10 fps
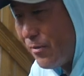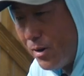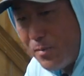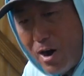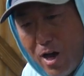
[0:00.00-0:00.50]
of
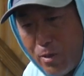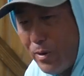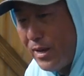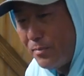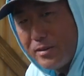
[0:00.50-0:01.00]
them all the
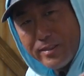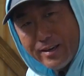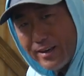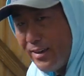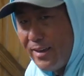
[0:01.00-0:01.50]
way up till
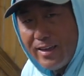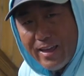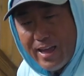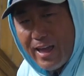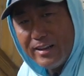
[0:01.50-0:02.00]
the
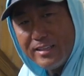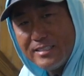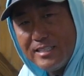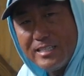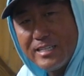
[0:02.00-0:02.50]
end of the
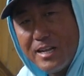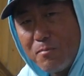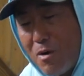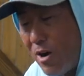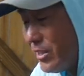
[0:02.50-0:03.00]
season
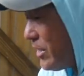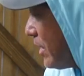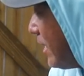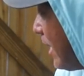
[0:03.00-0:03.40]
in March.